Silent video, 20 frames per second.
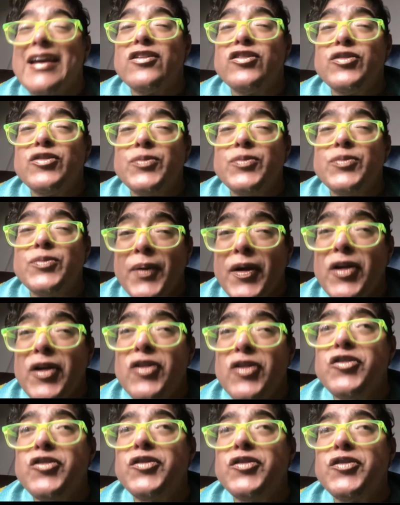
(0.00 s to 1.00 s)
wanted to
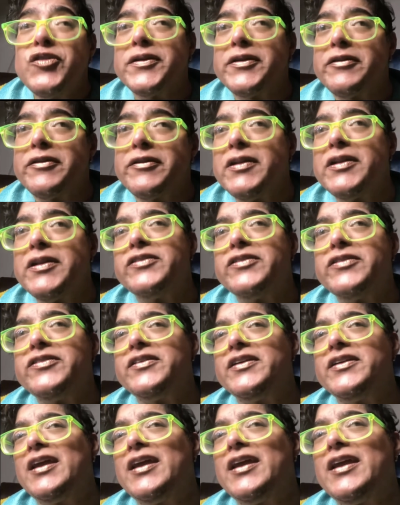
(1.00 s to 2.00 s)
capture the monkeys and
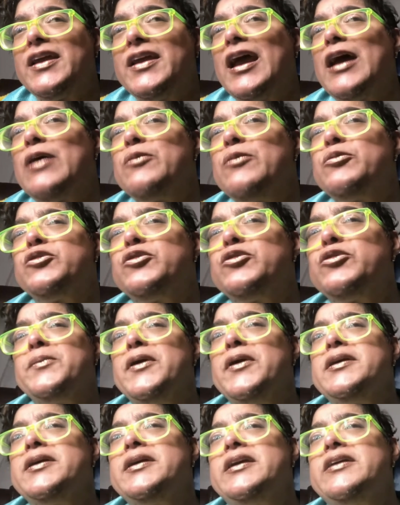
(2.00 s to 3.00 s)
return them to
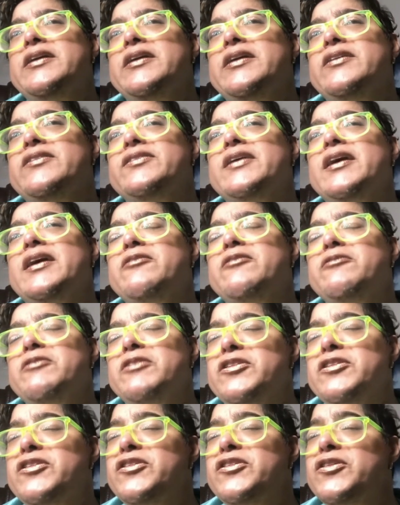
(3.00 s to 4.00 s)
the jungle.
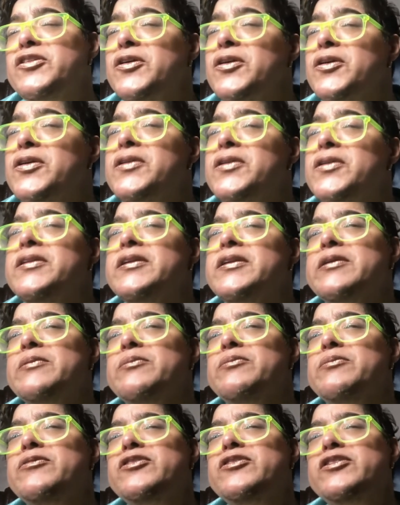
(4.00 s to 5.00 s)
After
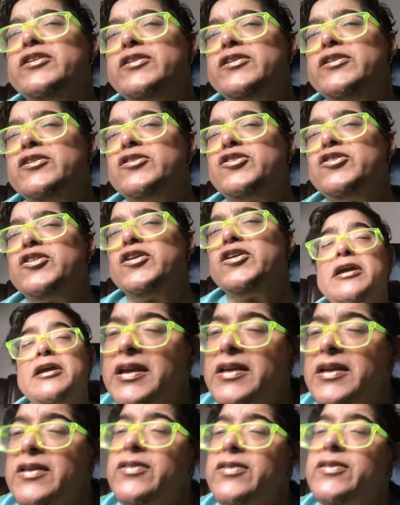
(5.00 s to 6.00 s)
observing the
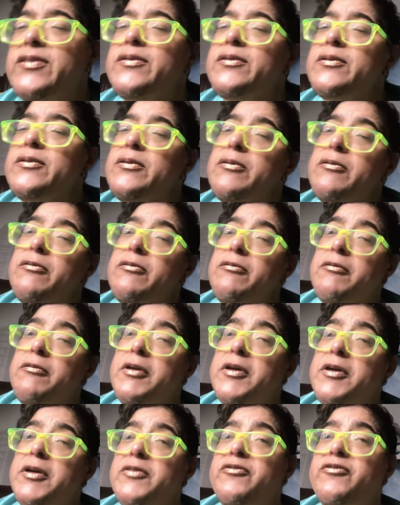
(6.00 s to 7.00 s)
monkeys, one
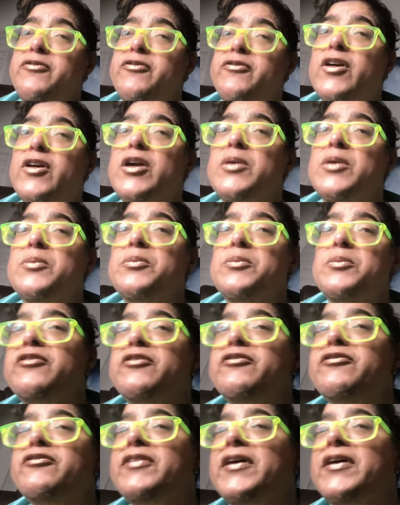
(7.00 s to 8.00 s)
farmer found a way.
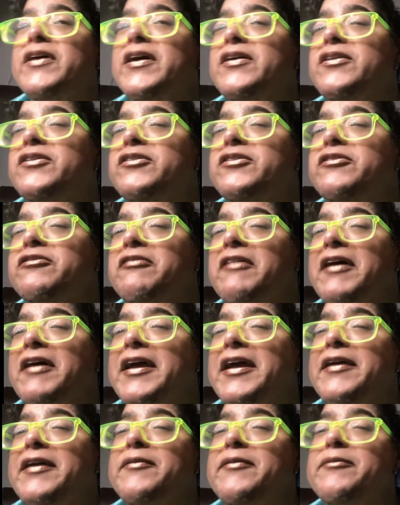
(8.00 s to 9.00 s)

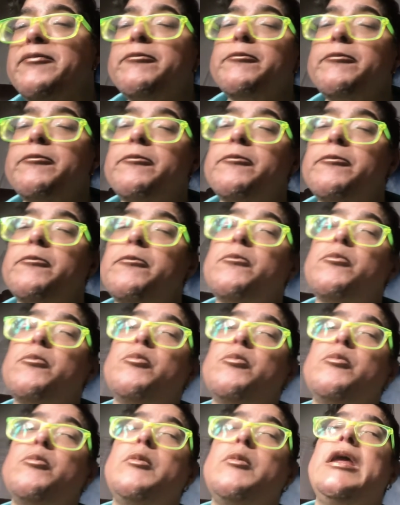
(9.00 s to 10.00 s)
He cut a
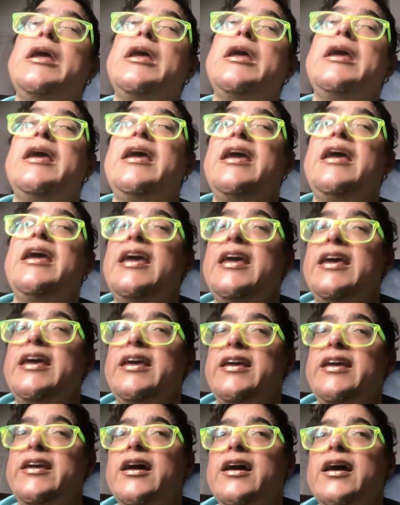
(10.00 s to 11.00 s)
small hole in a
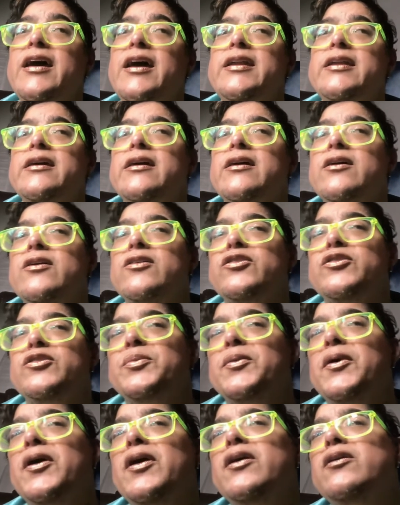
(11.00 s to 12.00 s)
coconut,
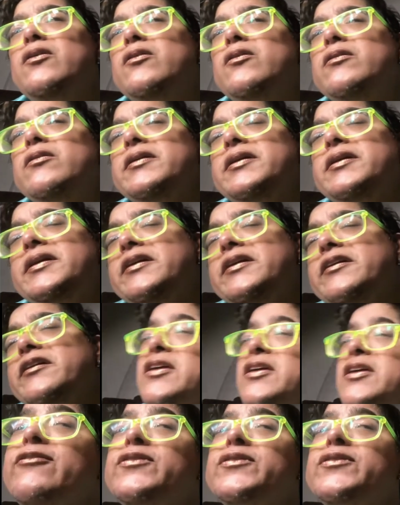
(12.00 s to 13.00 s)
just big
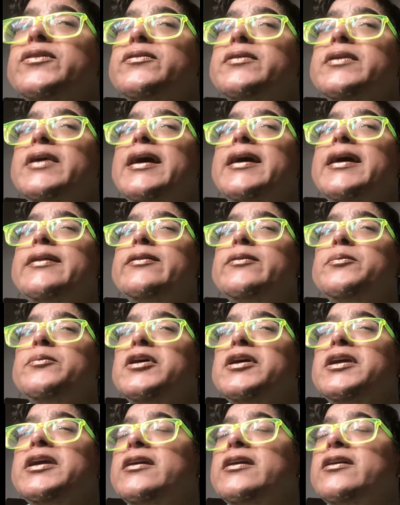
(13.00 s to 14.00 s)
enough so that the
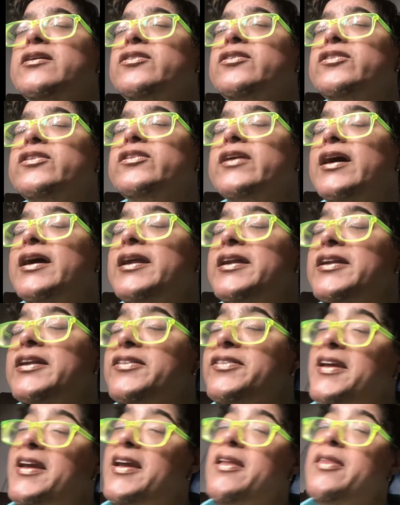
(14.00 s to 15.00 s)
monkey could slide his
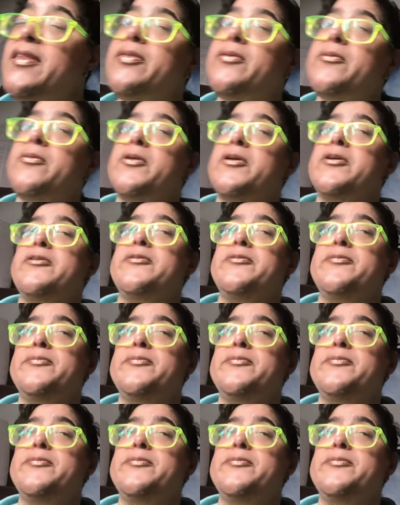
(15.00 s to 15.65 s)
hand through.